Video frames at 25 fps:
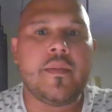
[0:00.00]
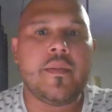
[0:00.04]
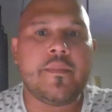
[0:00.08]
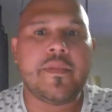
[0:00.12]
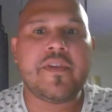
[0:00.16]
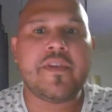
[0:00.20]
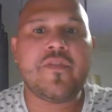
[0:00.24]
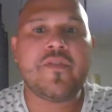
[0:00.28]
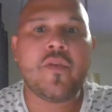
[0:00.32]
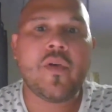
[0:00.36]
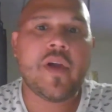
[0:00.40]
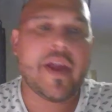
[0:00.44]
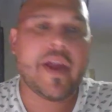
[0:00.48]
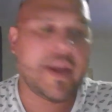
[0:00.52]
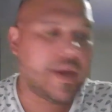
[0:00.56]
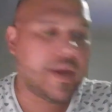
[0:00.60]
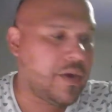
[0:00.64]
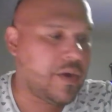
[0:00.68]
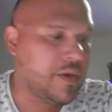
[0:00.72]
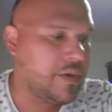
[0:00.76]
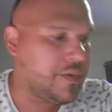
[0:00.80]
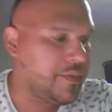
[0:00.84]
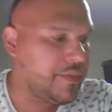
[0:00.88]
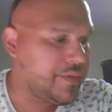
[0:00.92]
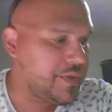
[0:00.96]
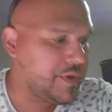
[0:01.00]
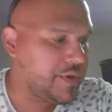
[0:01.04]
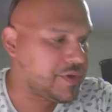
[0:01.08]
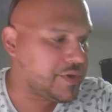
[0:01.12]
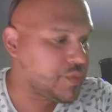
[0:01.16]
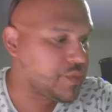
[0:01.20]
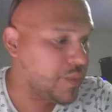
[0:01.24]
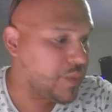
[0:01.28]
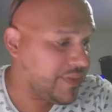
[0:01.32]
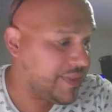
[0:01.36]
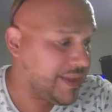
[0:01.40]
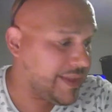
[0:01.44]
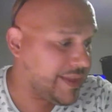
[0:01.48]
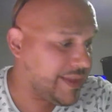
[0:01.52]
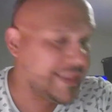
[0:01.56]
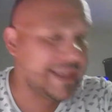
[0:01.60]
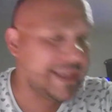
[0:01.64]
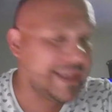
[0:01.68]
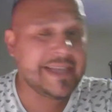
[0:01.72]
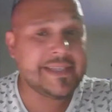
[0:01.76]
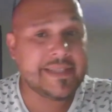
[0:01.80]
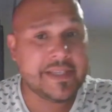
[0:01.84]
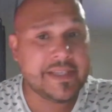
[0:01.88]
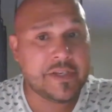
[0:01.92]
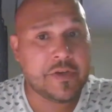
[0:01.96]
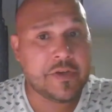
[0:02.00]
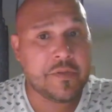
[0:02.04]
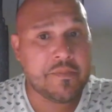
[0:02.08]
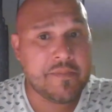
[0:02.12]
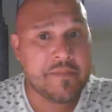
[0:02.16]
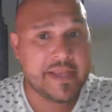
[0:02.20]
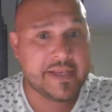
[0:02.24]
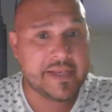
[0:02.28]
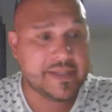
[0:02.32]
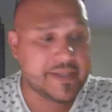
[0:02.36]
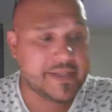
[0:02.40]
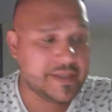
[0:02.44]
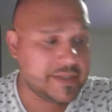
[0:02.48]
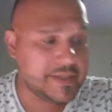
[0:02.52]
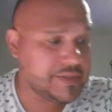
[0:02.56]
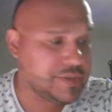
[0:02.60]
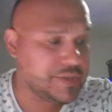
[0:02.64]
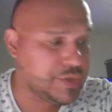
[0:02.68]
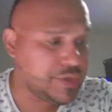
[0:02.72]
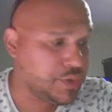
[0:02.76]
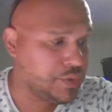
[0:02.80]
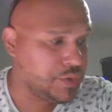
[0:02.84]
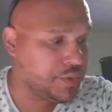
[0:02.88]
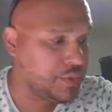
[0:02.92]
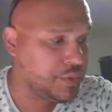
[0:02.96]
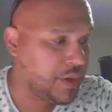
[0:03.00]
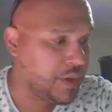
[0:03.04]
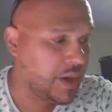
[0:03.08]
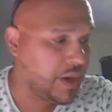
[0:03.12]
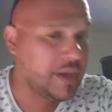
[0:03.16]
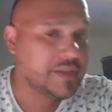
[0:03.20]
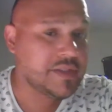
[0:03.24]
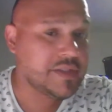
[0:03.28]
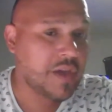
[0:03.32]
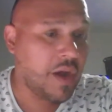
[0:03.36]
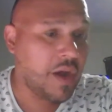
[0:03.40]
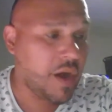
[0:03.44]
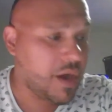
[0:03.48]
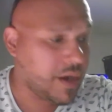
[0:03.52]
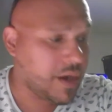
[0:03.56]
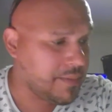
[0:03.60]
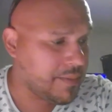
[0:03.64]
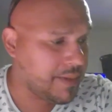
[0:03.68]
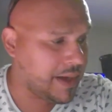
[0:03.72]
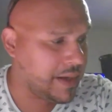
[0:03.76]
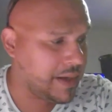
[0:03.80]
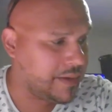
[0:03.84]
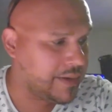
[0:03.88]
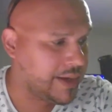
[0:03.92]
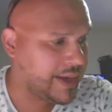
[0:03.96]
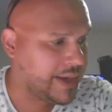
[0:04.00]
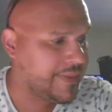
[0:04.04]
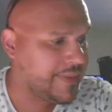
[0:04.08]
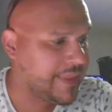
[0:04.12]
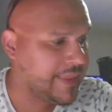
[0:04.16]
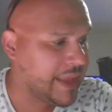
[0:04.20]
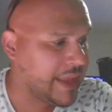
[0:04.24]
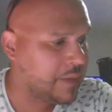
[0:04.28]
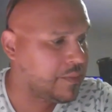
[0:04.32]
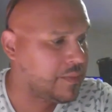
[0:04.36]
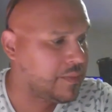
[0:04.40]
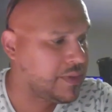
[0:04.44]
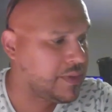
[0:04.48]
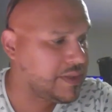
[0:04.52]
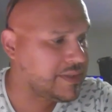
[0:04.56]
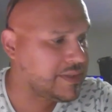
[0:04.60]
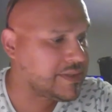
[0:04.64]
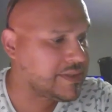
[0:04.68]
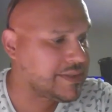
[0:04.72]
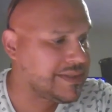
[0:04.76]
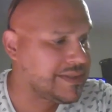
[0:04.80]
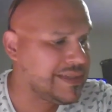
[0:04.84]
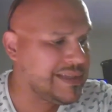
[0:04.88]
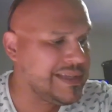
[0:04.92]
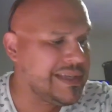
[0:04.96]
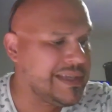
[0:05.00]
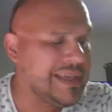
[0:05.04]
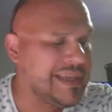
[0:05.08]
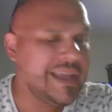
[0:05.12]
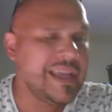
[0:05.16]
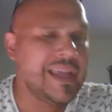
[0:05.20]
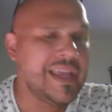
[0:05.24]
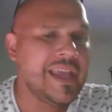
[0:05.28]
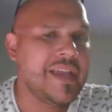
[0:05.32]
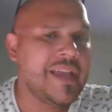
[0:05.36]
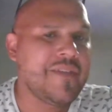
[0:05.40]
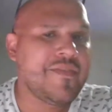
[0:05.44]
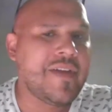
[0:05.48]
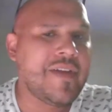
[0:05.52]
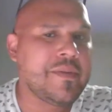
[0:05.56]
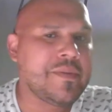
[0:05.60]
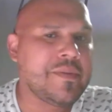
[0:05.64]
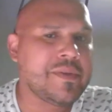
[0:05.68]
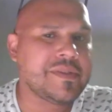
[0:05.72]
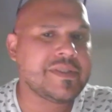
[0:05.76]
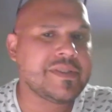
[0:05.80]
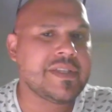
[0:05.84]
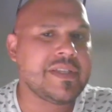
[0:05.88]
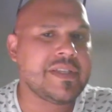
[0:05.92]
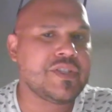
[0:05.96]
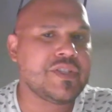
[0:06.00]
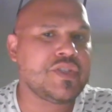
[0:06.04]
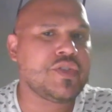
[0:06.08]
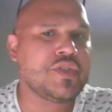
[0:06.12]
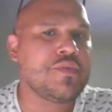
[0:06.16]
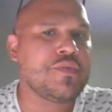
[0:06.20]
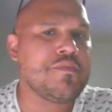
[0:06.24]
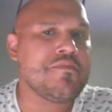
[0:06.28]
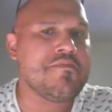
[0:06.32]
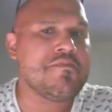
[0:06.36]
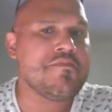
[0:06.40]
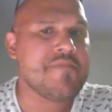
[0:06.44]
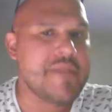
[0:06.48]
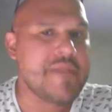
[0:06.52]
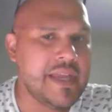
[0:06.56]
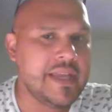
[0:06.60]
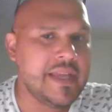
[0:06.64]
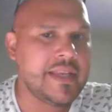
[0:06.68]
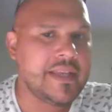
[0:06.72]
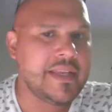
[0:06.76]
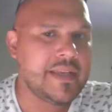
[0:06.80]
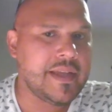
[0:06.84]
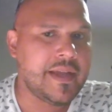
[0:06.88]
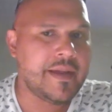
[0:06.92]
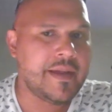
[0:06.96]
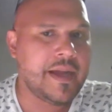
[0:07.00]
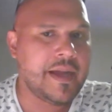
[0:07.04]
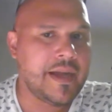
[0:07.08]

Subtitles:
Before I go, there's one thing that I did omit to talk about, and that was if I was to meet